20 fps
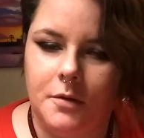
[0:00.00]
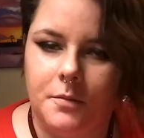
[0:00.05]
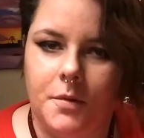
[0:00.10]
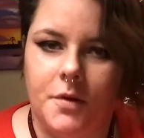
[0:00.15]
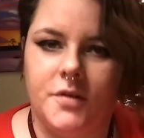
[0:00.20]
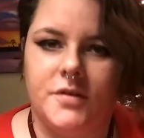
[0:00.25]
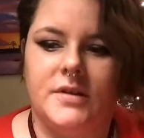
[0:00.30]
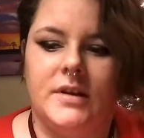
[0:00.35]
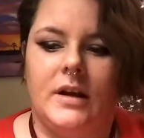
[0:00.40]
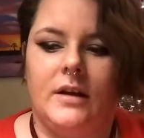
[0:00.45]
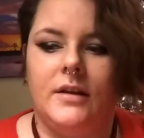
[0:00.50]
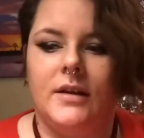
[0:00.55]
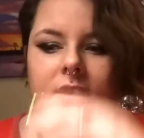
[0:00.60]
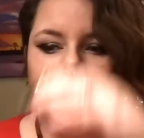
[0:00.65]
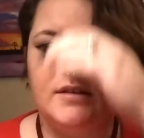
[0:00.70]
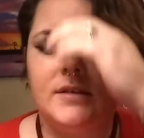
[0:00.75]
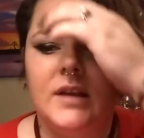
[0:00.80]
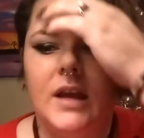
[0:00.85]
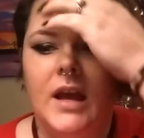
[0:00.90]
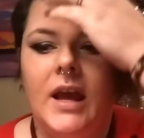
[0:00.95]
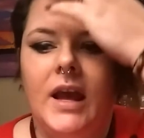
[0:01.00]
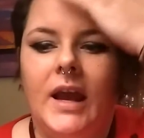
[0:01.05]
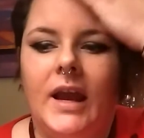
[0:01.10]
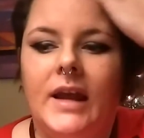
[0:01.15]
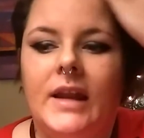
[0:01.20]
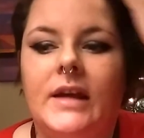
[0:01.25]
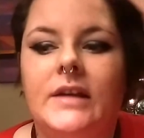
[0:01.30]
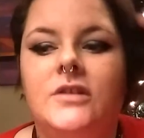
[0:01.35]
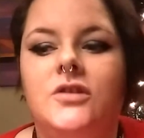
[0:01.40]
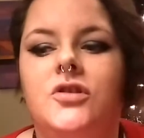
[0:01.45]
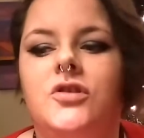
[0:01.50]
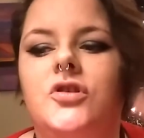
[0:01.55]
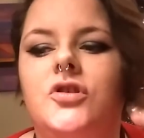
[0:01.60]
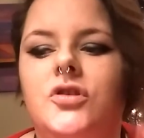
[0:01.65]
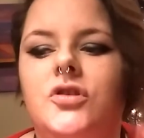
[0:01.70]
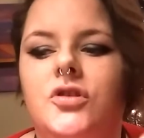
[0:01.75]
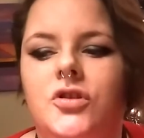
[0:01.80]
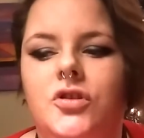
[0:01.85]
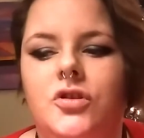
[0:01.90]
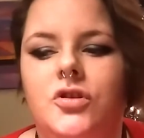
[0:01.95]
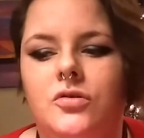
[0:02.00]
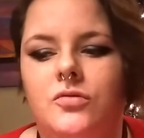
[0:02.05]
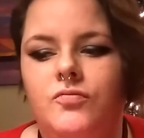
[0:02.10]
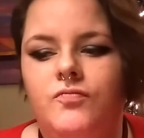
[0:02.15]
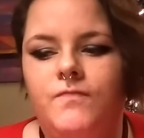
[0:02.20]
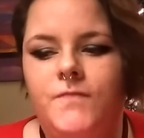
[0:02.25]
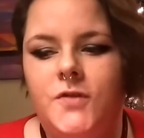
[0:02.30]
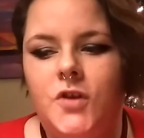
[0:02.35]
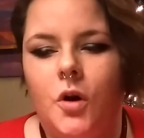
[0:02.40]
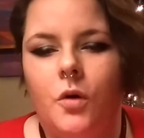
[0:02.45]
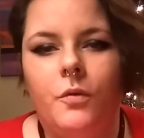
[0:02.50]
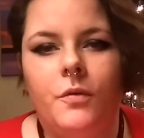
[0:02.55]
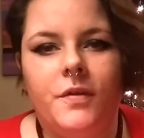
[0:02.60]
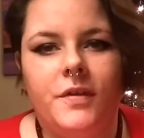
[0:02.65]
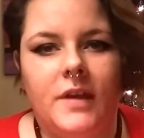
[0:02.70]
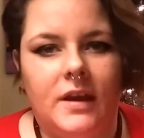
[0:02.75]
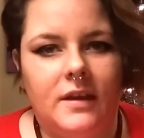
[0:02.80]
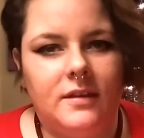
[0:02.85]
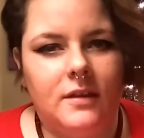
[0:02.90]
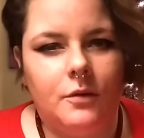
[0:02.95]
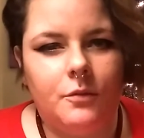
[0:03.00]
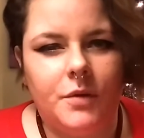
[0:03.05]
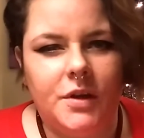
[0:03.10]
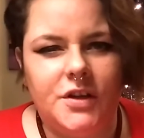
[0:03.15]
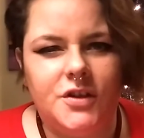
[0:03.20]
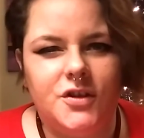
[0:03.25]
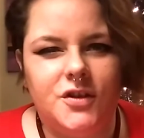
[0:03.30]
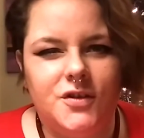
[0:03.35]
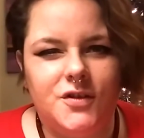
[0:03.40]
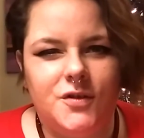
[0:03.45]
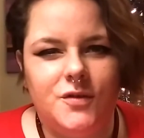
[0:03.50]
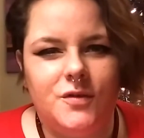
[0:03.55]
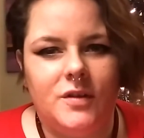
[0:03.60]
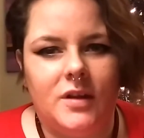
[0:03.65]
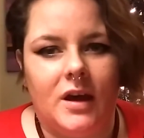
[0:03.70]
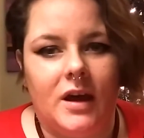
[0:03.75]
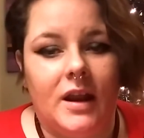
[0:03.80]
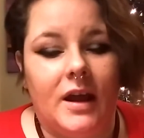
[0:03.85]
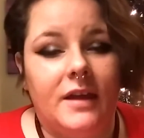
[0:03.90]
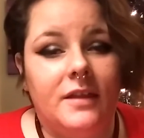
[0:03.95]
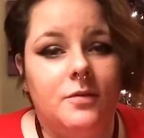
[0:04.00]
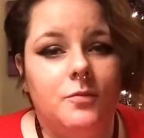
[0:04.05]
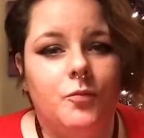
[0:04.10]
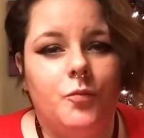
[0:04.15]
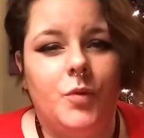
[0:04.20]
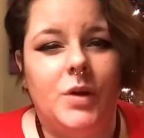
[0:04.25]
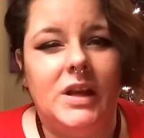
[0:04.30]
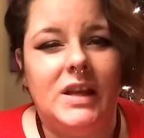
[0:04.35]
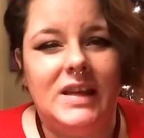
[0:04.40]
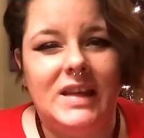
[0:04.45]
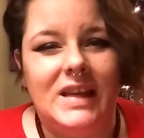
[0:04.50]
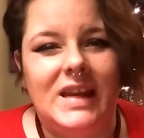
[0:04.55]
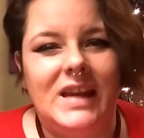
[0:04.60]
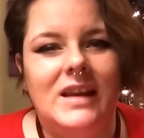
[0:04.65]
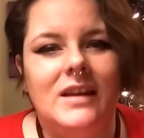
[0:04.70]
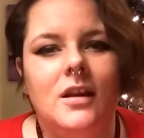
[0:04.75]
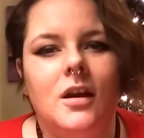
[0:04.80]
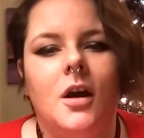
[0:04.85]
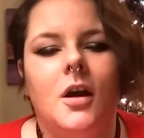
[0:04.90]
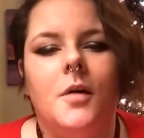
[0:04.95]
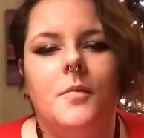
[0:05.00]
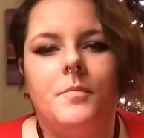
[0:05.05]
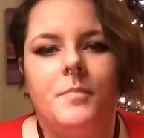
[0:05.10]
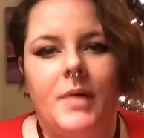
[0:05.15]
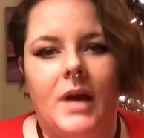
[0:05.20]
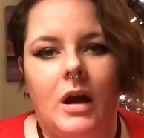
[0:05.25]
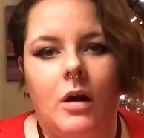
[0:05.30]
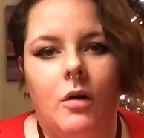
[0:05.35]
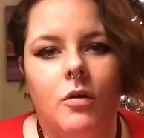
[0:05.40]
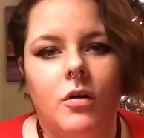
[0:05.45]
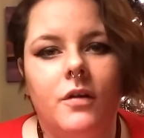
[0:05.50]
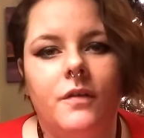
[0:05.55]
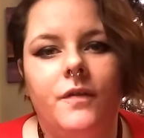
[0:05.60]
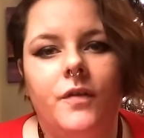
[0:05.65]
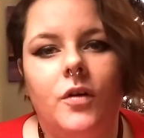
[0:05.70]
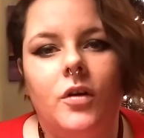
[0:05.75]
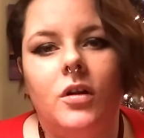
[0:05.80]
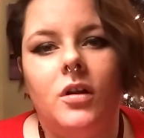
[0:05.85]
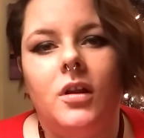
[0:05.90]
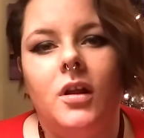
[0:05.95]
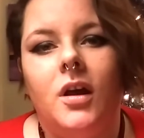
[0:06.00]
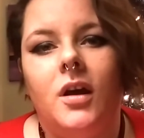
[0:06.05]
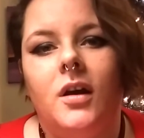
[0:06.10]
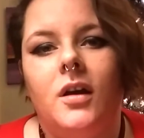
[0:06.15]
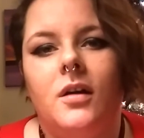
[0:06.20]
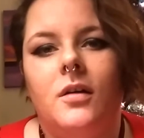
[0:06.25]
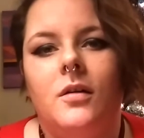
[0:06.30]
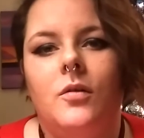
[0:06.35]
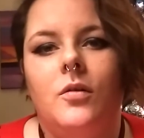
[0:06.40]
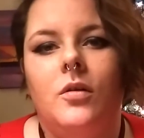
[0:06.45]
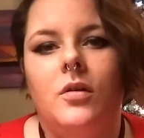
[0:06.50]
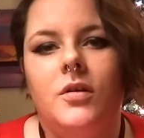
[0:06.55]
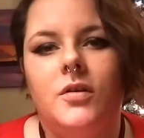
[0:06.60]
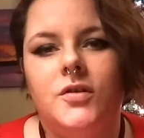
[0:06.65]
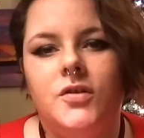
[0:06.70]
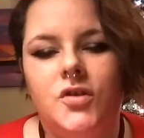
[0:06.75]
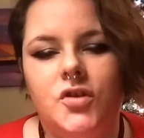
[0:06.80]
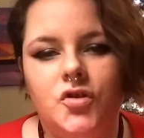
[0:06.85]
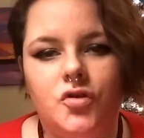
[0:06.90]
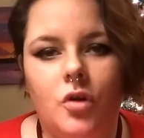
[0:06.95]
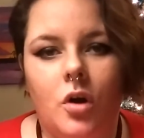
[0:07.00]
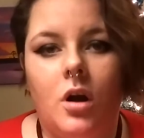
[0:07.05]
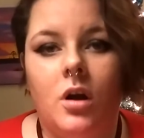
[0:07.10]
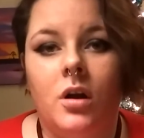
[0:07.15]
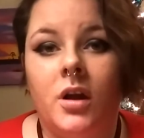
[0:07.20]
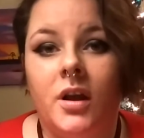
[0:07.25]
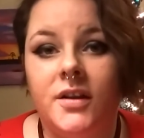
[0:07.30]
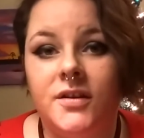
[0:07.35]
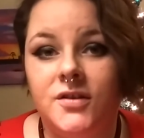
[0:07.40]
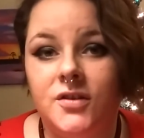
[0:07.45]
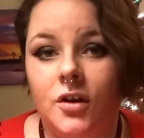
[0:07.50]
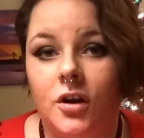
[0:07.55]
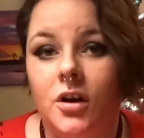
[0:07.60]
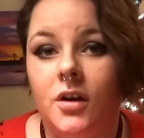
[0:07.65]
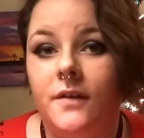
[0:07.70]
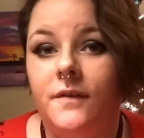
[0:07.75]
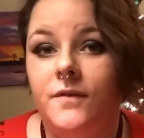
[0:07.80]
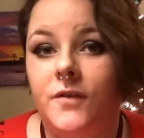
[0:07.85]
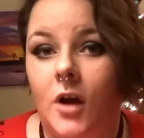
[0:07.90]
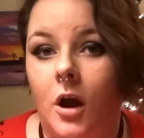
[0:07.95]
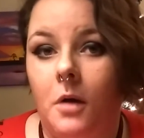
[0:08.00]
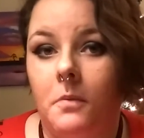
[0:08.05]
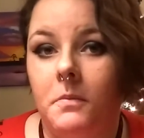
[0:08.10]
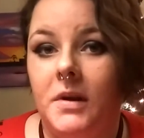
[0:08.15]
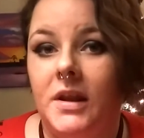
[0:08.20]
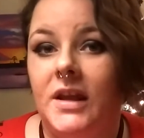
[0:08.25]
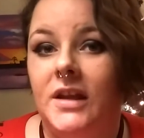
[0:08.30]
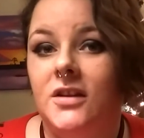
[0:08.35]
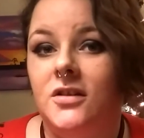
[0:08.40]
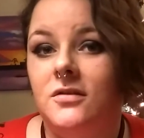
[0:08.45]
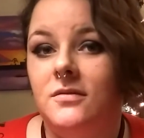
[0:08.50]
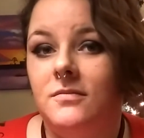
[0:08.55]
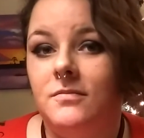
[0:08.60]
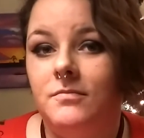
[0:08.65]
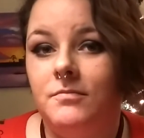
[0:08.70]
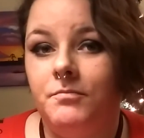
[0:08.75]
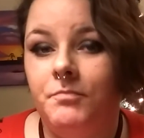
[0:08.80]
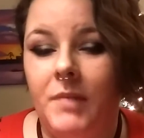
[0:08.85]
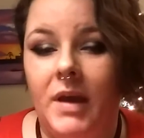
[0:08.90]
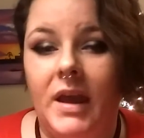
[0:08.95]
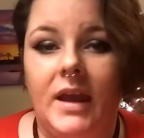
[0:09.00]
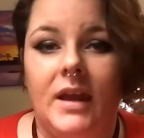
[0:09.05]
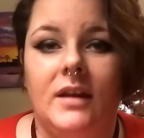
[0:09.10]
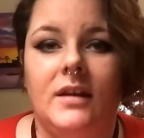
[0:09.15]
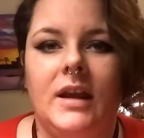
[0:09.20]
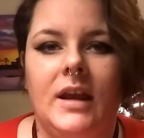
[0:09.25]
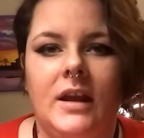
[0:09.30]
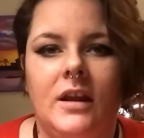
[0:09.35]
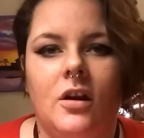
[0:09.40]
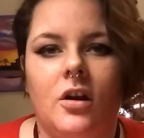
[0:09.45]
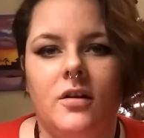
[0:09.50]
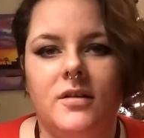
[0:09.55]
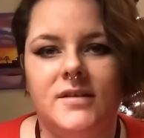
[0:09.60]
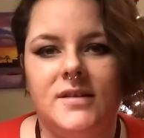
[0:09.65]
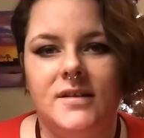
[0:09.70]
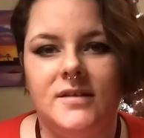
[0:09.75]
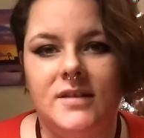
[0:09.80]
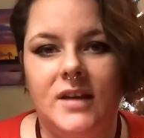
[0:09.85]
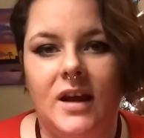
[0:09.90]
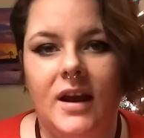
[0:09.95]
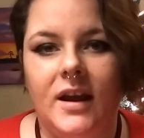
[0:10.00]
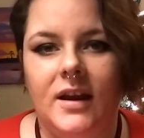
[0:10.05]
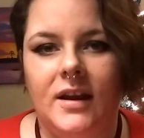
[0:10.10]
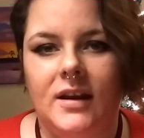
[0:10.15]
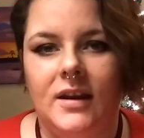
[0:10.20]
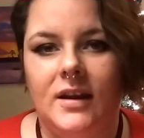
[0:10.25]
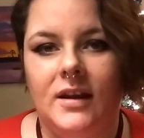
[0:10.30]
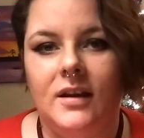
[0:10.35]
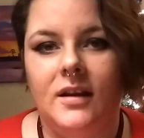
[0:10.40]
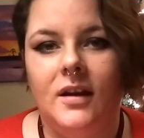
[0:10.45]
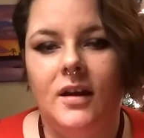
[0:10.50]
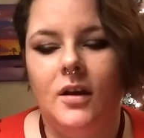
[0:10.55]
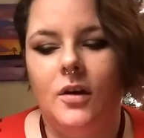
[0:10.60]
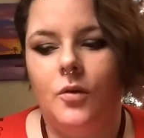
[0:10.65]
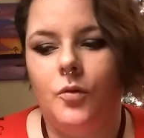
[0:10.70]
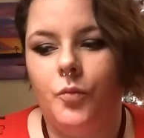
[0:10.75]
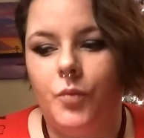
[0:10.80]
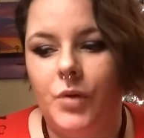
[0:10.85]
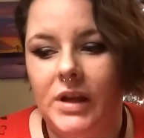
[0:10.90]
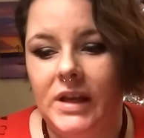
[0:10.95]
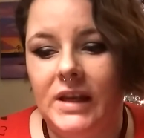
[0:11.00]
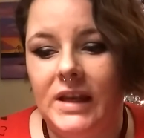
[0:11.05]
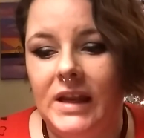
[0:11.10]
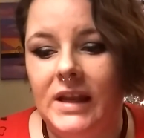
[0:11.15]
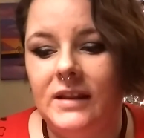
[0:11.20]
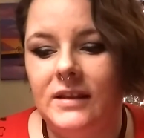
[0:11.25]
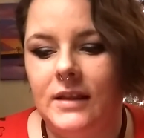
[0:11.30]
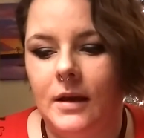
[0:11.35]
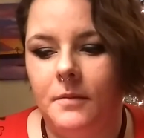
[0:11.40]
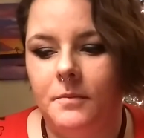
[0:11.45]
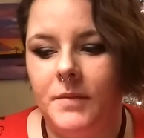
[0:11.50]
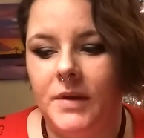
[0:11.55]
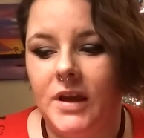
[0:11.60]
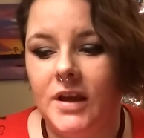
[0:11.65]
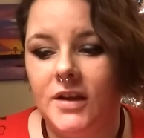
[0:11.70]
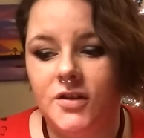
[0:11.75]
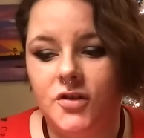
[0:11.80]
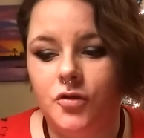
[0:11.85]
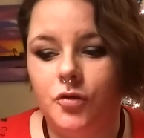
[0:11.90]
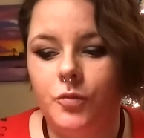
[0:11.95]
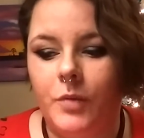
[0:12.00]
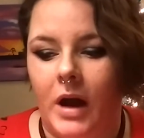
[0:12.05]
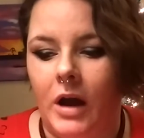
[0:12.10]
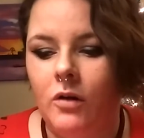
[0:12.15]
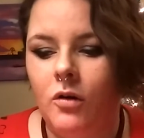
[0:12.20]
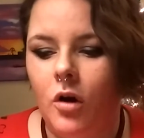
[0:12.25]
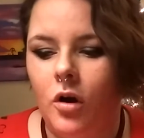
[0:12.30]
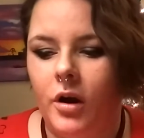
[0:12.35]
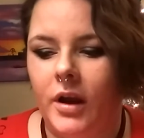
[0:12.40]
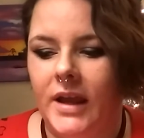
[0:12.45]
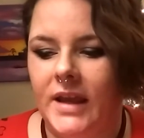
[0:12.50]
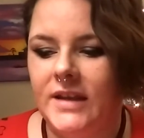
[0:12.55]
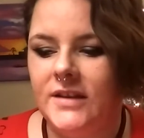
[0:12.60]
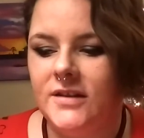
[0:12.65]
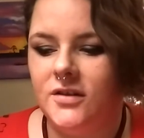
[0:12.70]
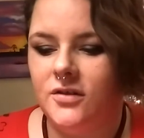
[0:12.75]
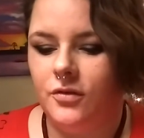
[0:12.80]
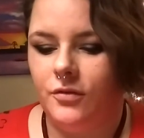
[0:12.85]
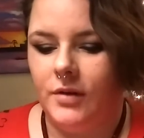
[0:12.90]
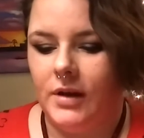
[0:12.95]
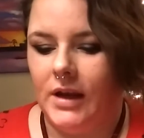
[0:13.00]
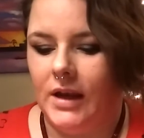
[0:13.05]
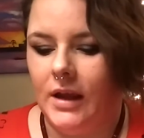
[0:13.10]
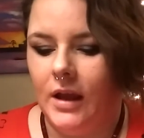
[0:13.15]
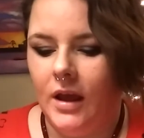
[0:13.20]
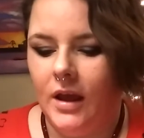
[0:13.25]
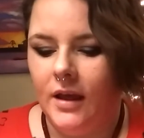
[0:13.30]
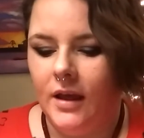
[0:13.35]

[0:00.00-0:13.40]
their personalities. And I don't think that we should do that. We need powerful, strong, assertive, dominant men in our society. We need them because throughout our history,